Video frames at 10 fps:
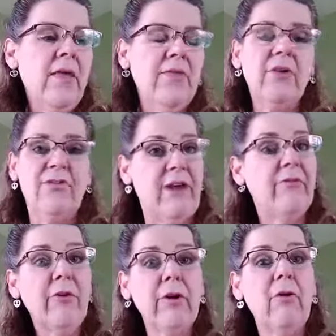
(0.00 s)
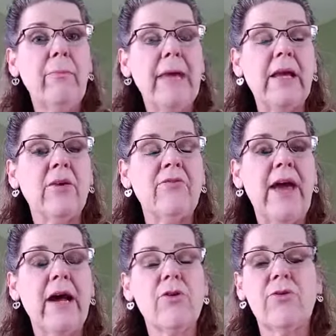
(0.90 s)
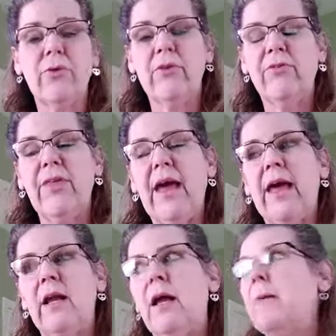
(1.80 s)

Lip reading: there are several manufacturers that